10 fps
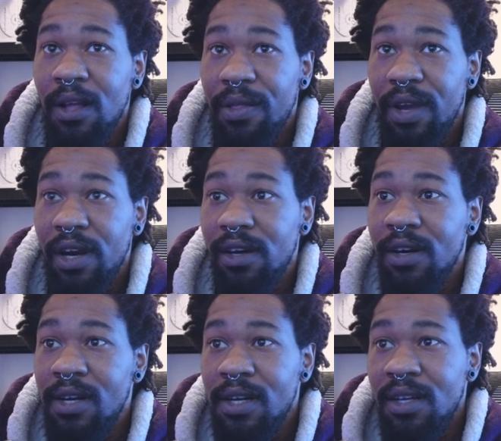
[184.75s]
They're
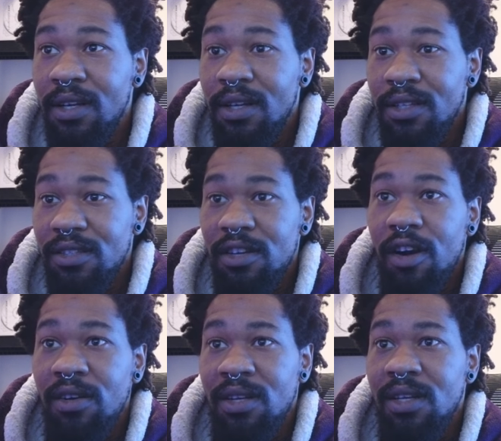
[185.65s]

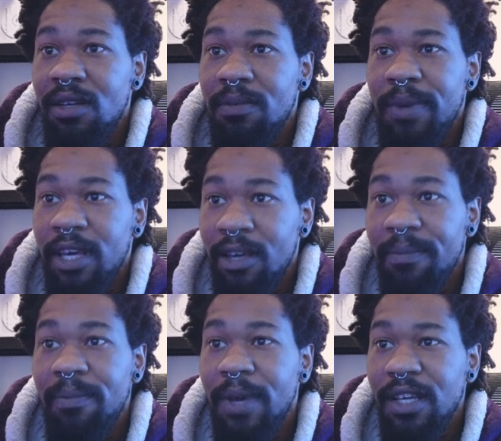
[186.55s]
starting to pick up
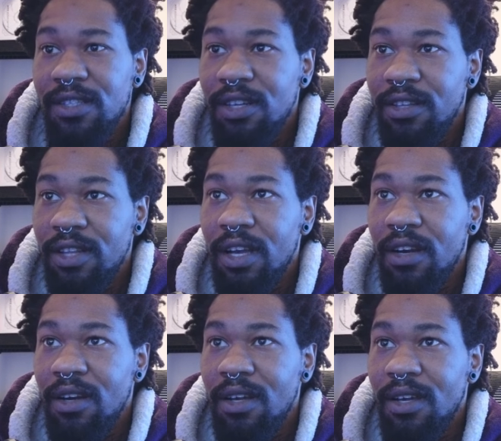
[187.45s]
pace on
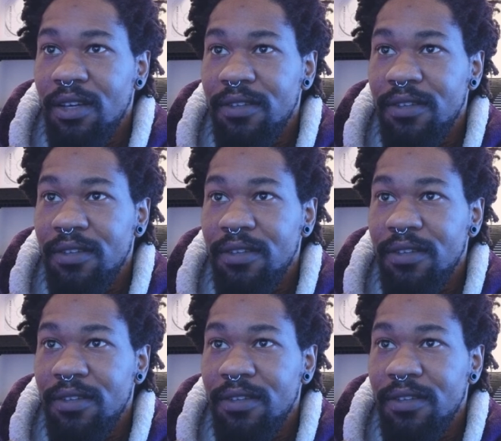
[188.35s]
their